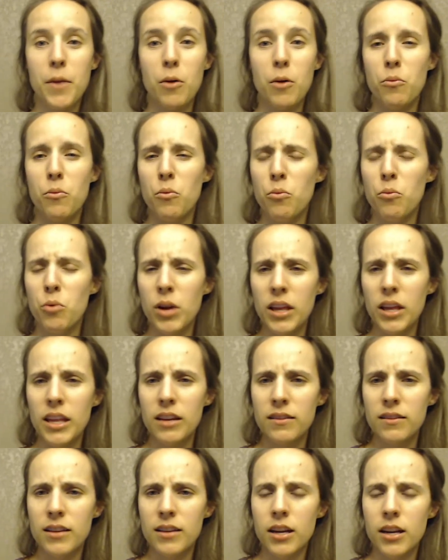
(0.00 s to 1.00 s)
a
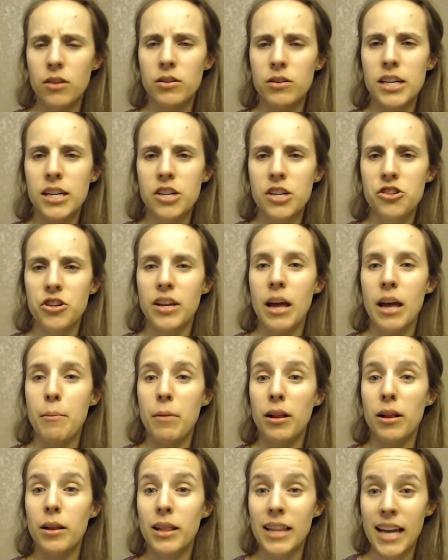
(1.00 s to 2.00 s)
really sought out teacher,
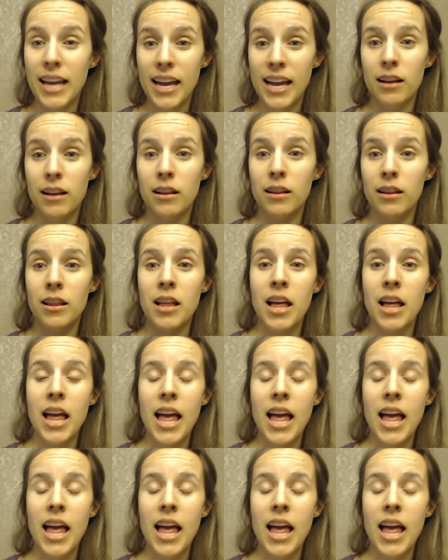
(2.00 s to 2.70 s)
Gamaliel.